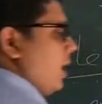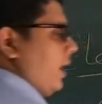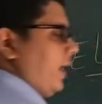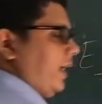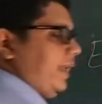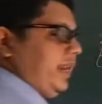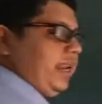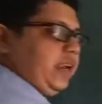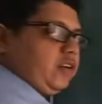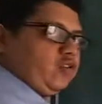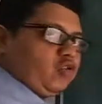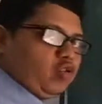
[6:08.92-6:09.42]

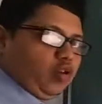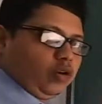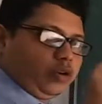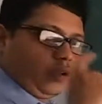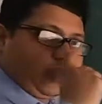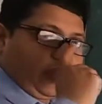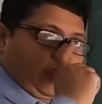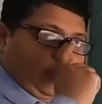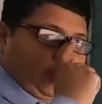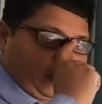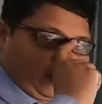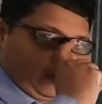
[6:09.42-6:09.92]
Electron
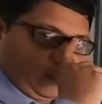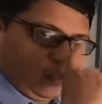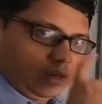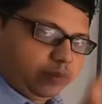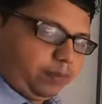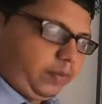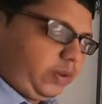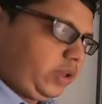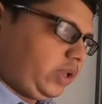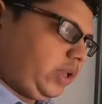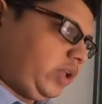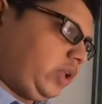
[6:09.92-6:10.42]
gain
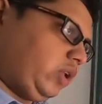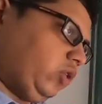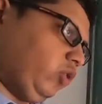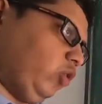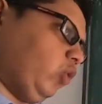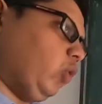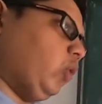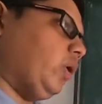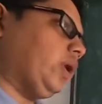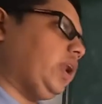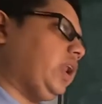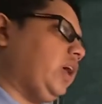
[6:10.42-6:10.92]
enthalpy, in
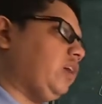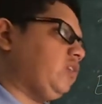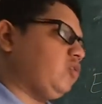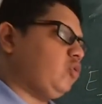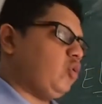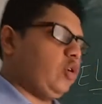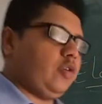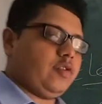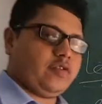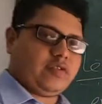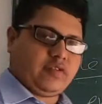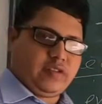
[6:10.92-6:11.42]
lower class
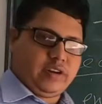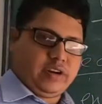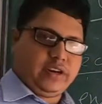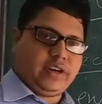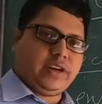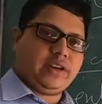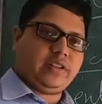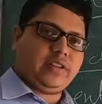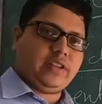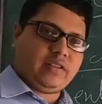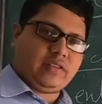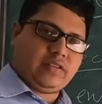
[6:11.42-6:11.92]
you have
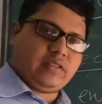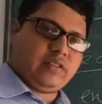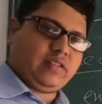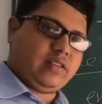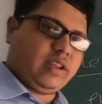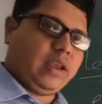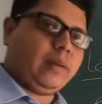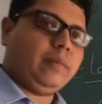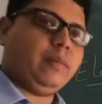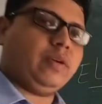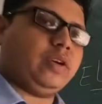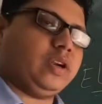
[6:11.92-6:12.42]
studied this
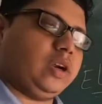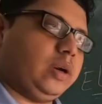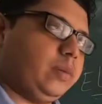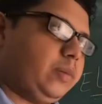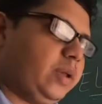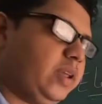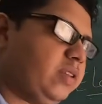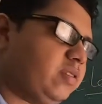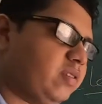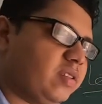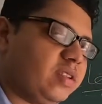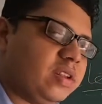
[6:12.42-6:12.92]
same term
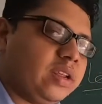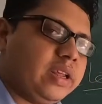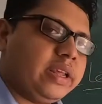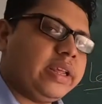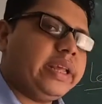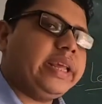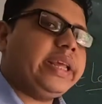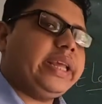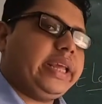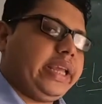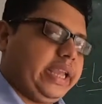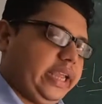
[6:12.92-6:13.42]
as
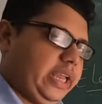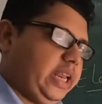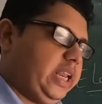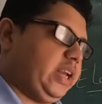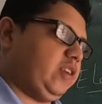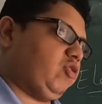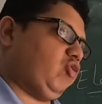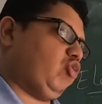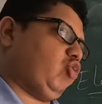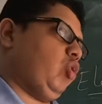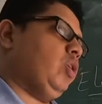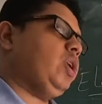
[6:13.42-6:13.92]

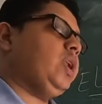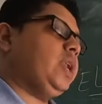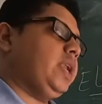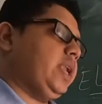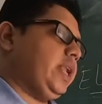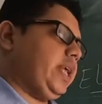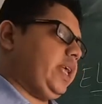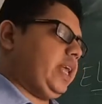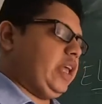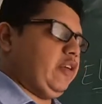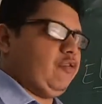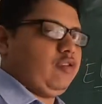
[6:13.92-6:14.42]
electron
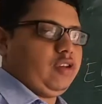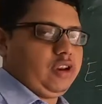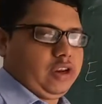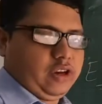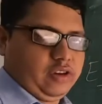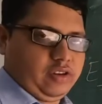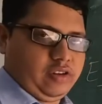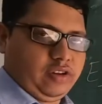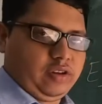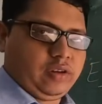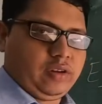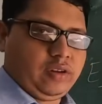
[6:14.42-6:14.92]

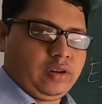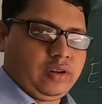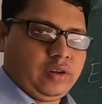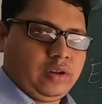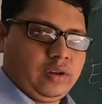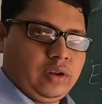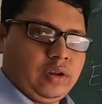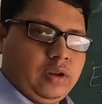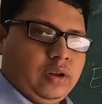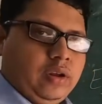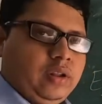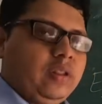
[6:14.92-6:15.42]
affinity.
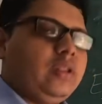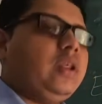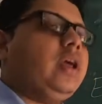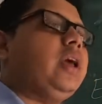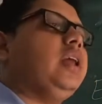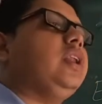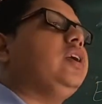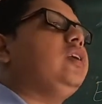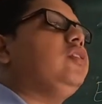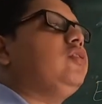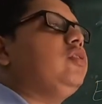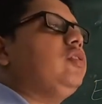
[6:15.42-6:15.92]
The
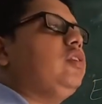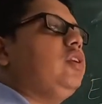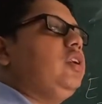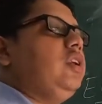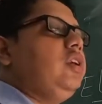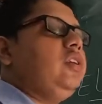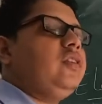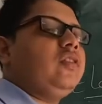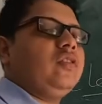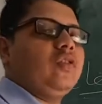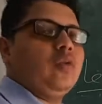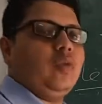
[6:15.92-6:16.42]
energy
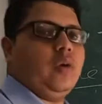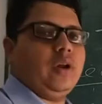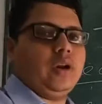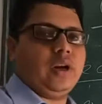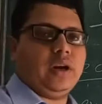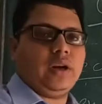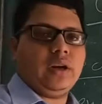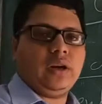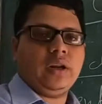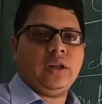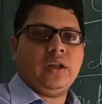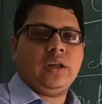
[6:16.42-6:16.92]
released when
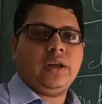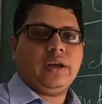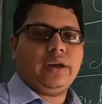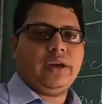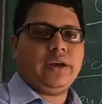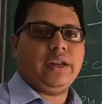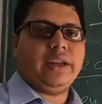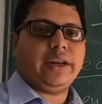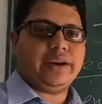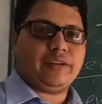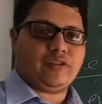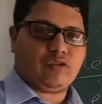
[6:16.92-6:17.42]
an
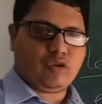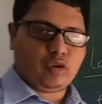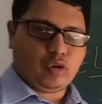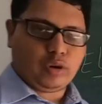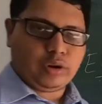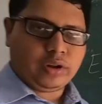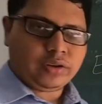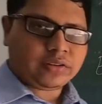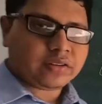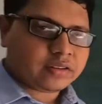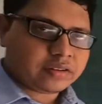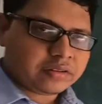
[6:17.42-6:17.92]
electron
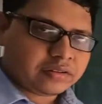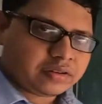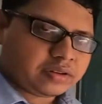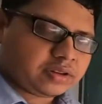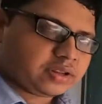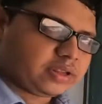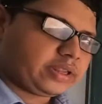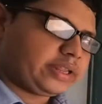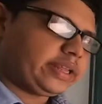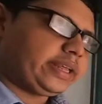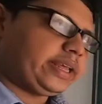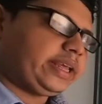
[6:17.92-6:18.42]
is
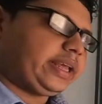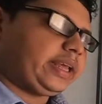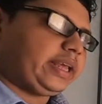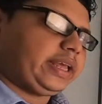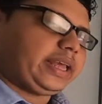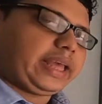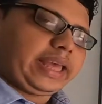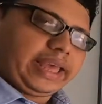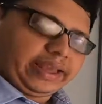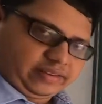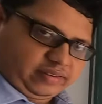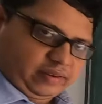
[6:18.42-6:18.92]

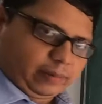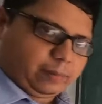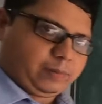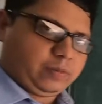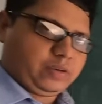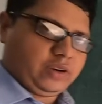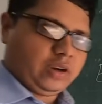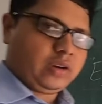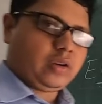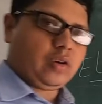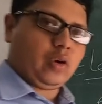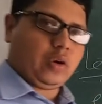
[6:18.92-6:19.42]

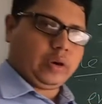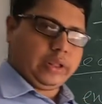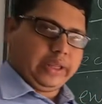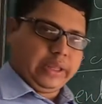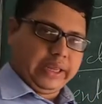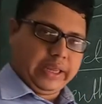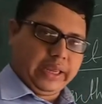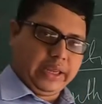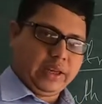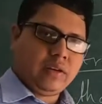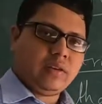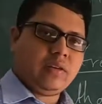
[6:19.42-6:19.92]
accepted or
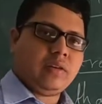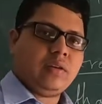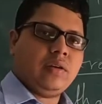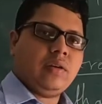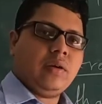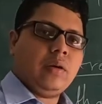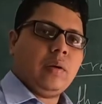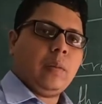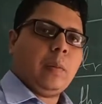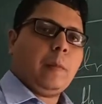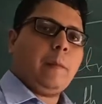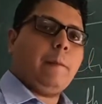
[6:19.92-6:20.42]
gained
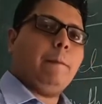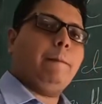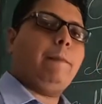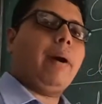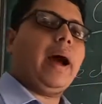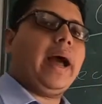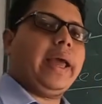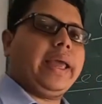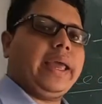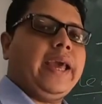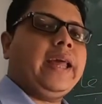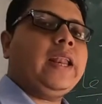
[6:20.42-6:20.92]

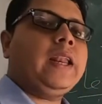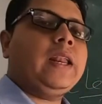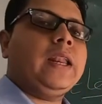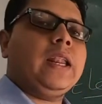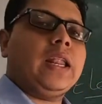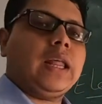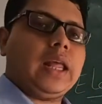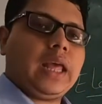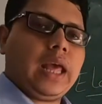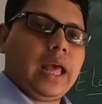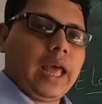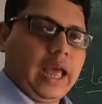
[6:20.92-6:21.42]
by an
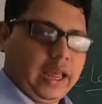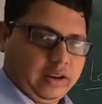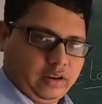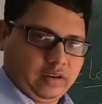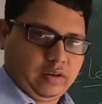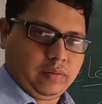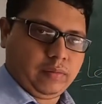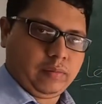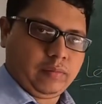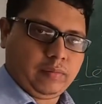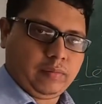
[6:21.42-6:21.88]
atom.